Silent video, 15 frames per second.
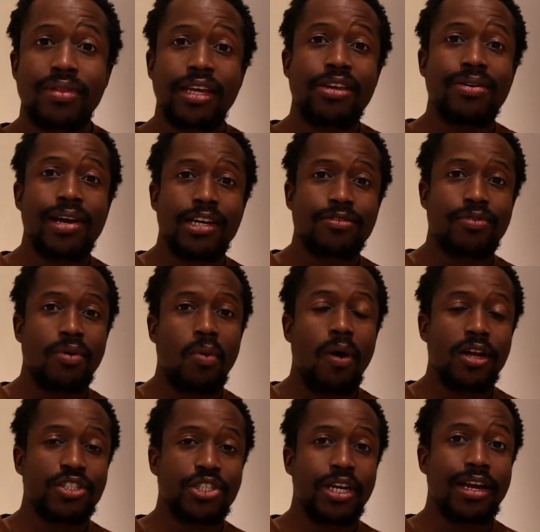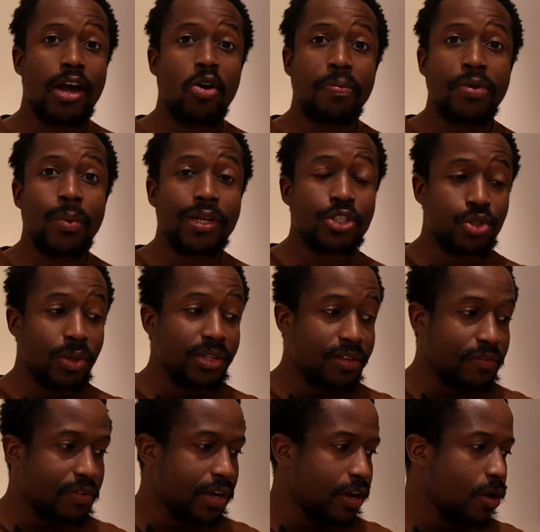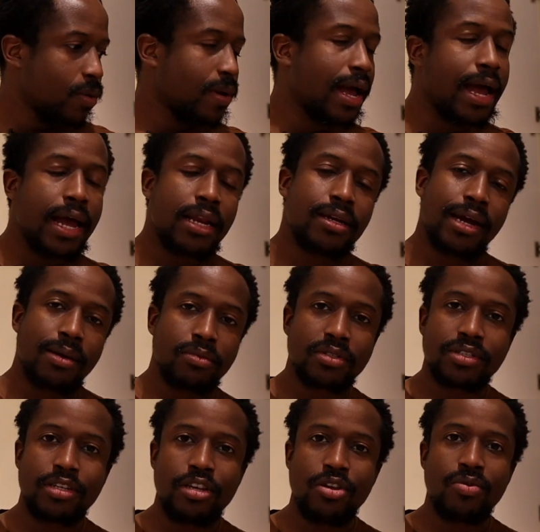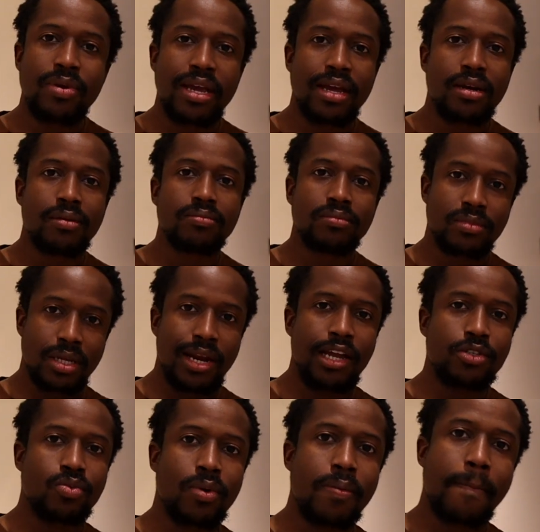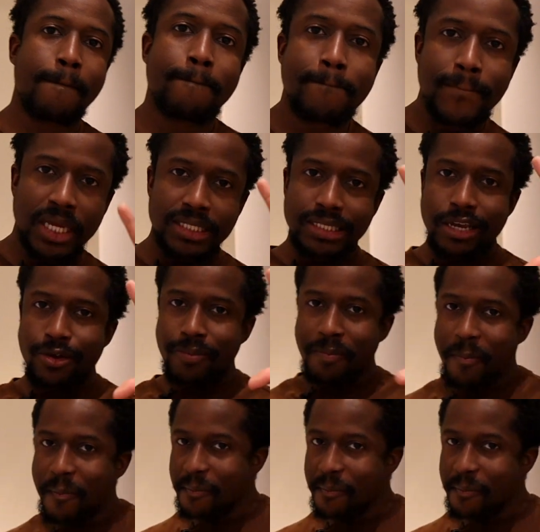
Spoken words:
thank you guys for watching. I hope you enjoyed the video, and I will see you in the next one. See you.